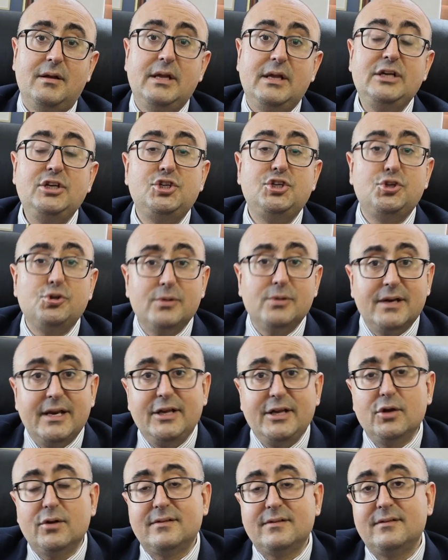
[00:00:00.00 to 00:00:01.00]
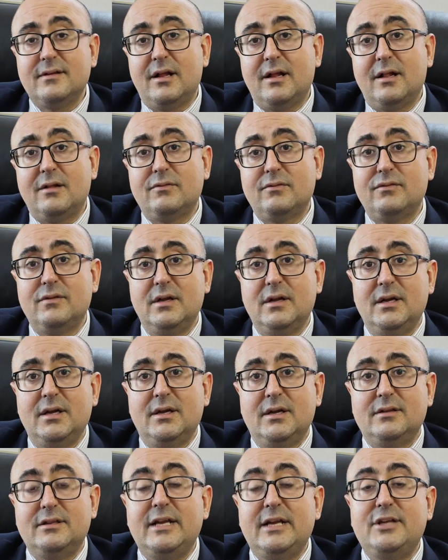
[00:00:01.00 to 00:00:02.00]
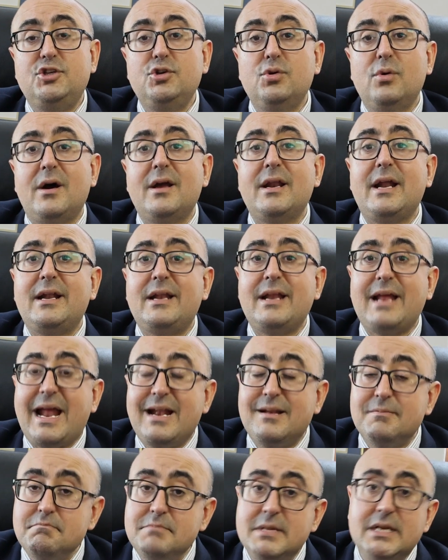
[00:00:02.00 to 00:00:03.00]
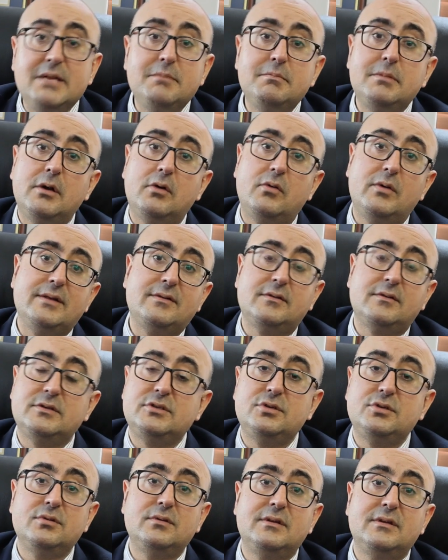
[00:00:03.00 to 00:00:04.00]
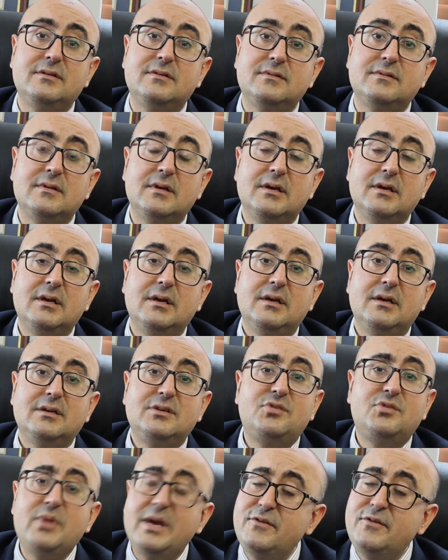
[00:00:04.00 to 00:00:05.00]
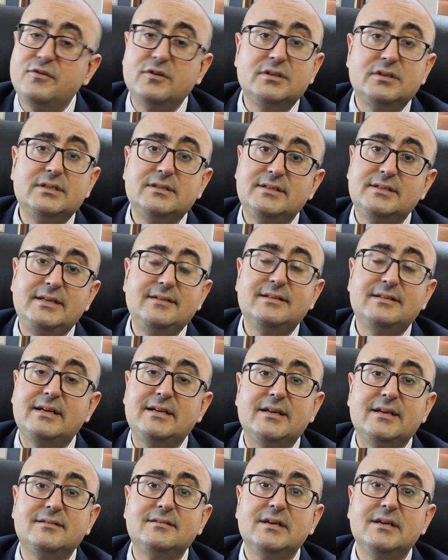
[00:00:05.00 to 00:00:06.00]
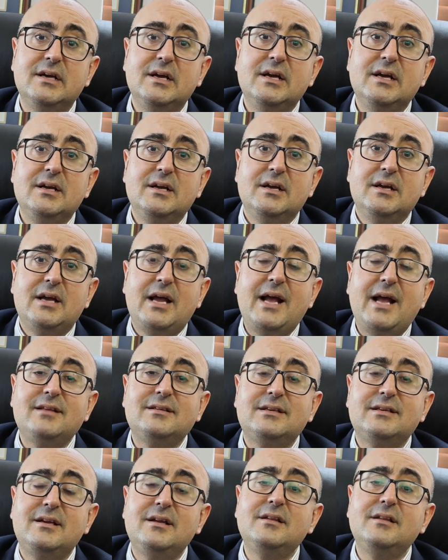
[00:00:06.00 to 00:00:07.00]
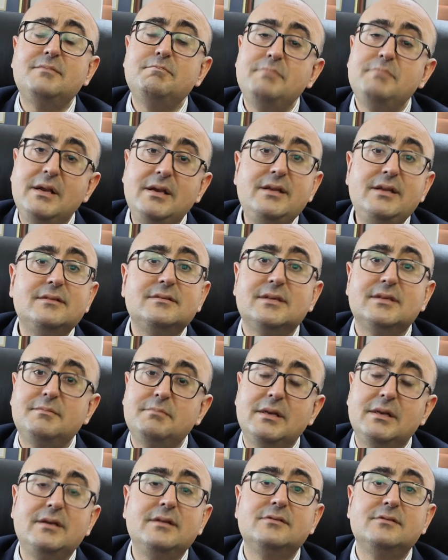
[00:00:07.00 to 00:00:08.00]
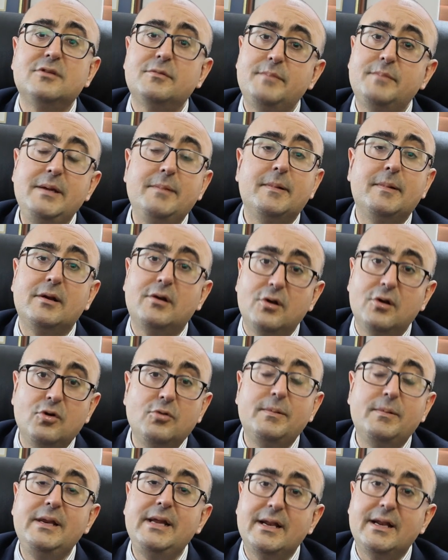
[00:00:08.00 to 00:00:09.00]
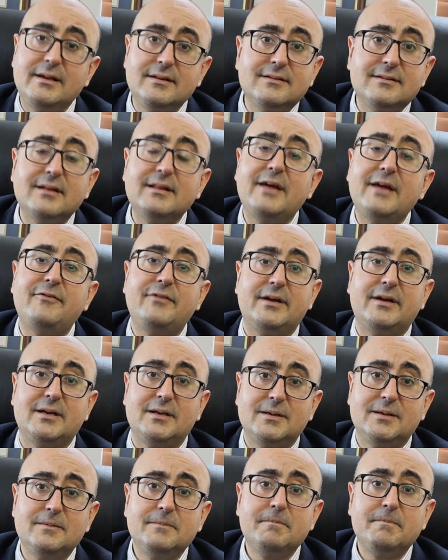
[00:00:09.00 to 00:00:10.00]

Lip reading: ensuring yourself that you are at minimal risk to this dreadful disease that has killed millions and millions of people globally and in South Africa.